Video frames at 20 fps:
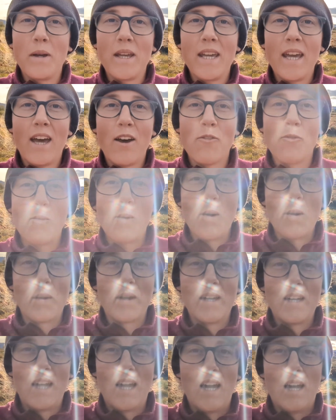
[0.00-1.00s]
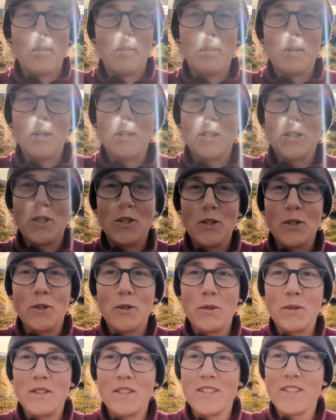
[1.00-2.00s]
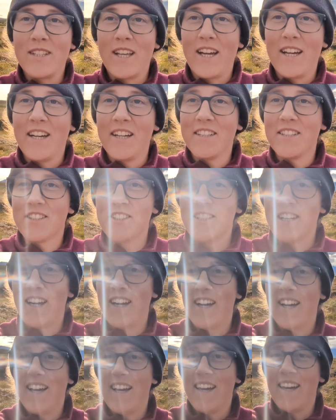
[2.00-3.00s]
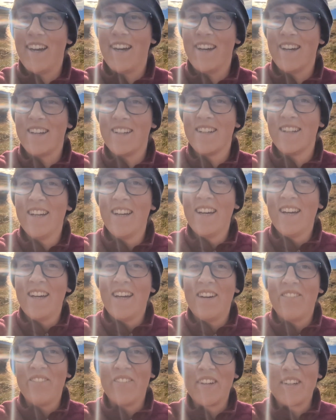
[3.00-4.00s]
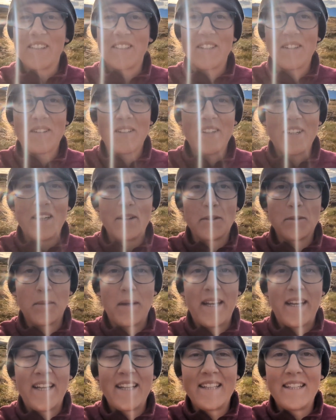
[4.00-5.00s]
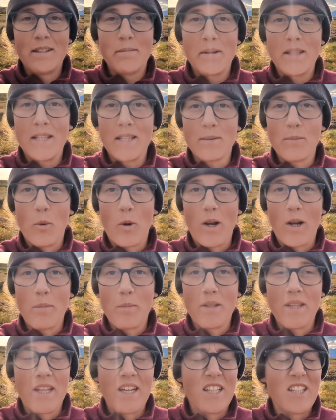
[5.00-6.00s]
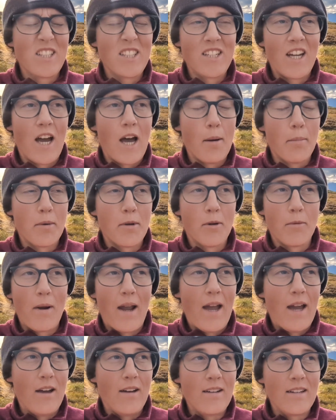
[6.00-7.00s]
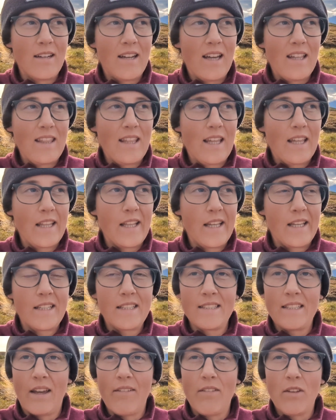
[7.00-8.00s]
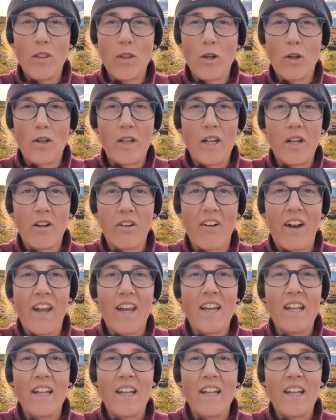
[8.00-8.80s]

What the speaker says: We have woken up to sunshine. It feels so good. It was raining a little bit this morning, but then it stopped around, I think, like 7:30 or